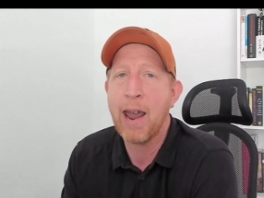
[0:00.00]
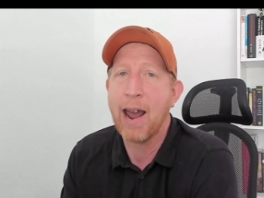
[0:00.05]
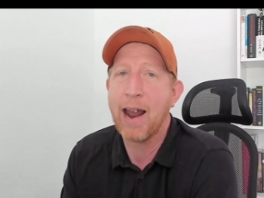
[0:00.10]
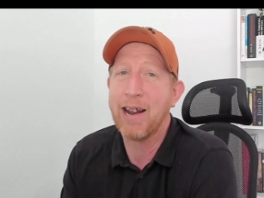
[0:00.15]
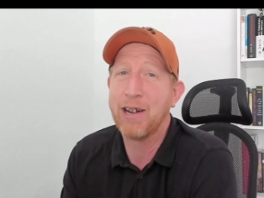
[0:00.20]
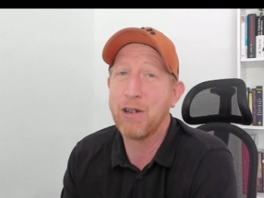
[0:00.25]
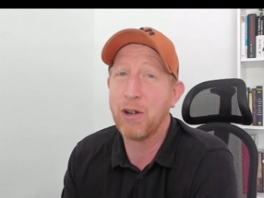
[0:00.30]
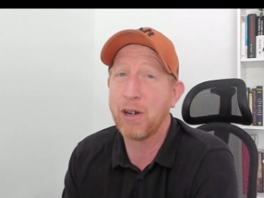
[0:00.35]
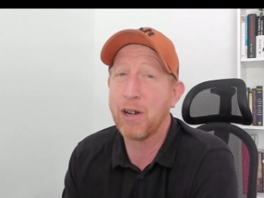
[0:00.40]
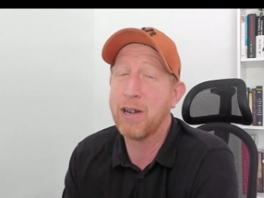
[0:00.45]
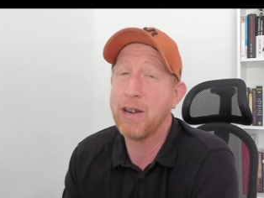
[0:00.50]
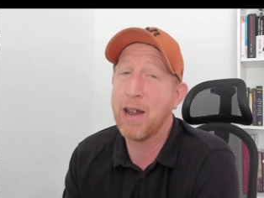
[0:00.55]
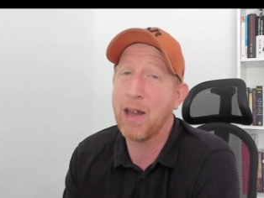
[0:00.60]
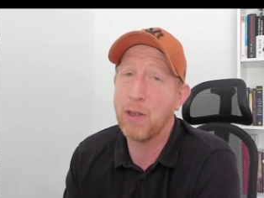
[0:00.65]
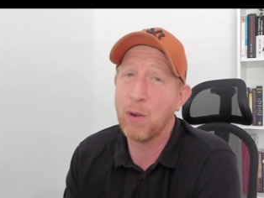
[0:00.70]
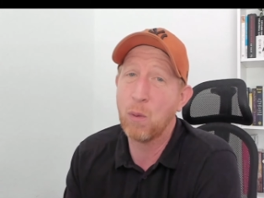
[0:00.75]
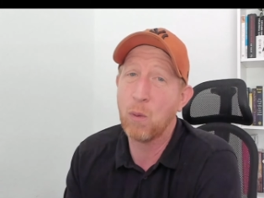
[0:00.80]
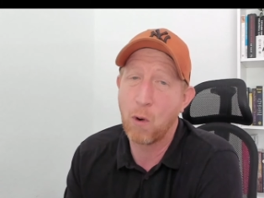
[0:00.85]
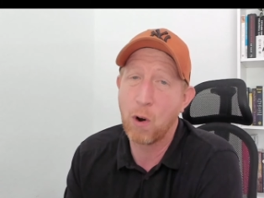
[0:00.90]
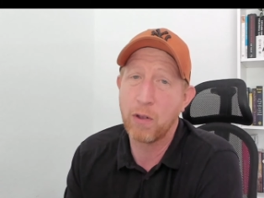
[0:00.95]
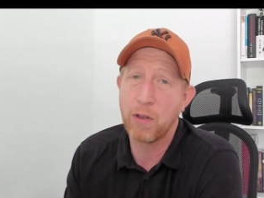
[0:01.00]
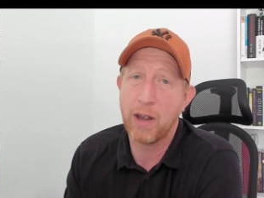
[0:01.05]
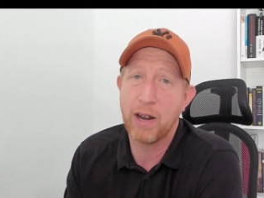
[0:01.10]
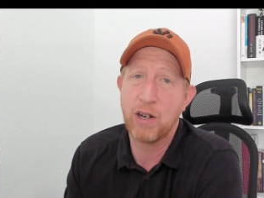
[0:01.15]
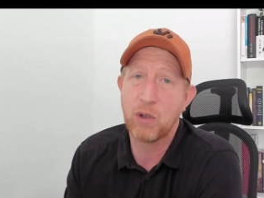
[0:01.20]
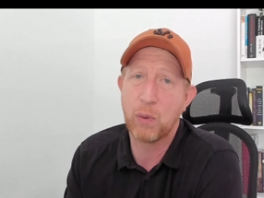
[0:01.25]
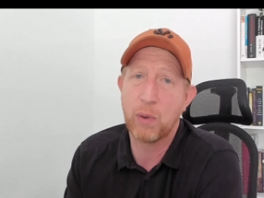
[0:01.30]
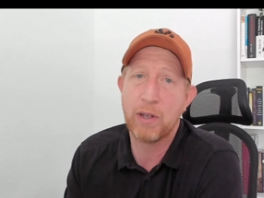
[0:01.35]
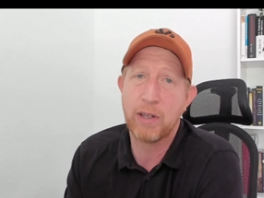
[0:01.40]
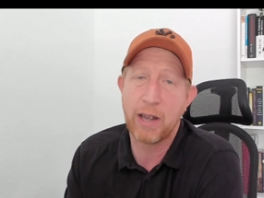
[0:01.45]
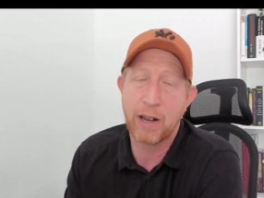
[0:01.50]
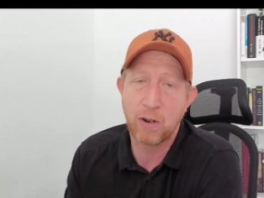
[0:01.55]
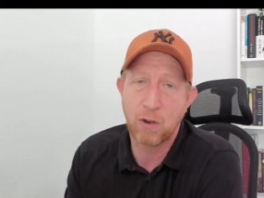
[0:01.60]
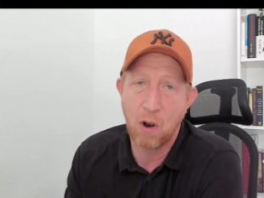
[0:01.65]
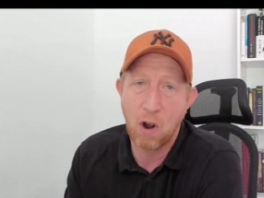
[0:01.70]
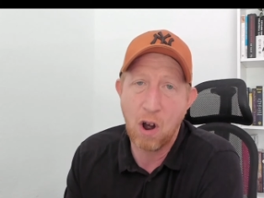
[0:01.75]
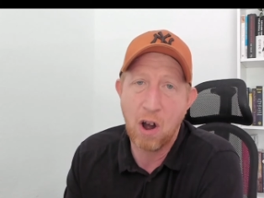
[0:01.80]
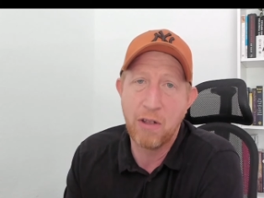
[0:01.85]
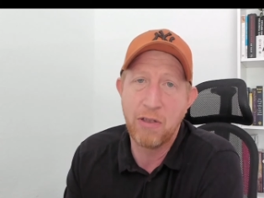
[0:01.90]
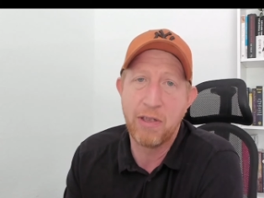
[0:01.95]
And I took another fourth entry
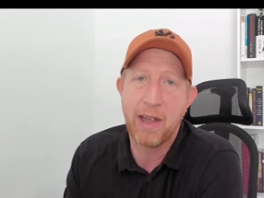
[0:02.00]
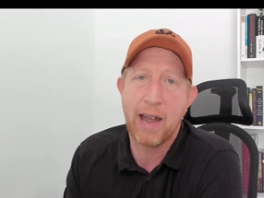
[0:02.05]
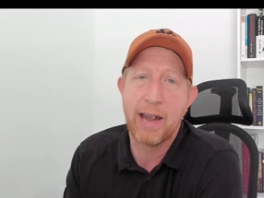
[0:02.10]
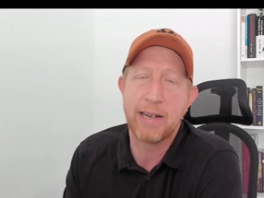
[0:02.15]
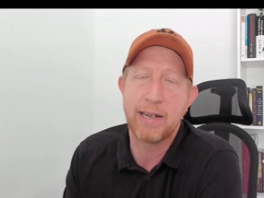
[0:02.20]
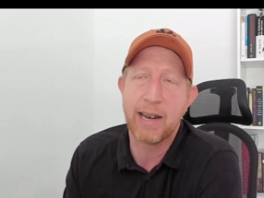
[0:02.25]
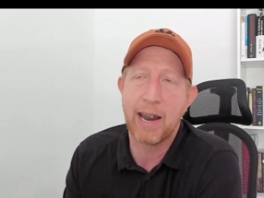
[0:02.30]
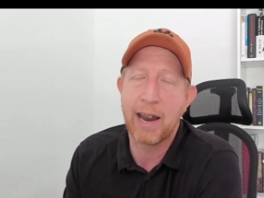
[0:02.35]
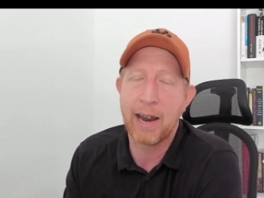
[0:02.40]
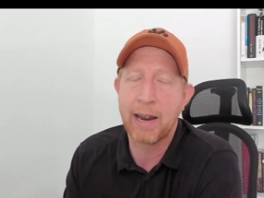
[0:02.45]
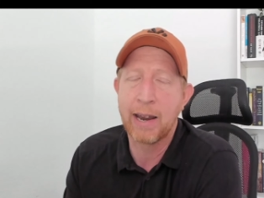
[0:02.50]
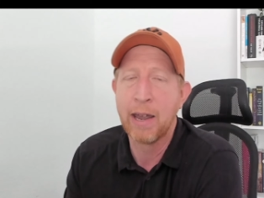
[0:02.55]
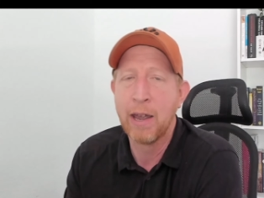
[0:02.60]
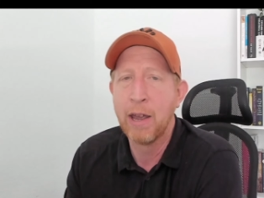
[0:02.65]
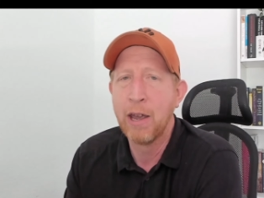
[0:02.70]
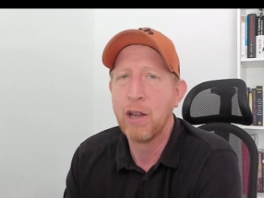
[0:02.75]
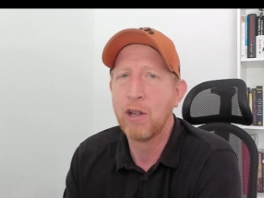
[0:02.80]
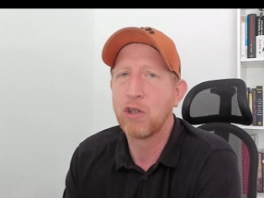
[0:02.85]
later on that day.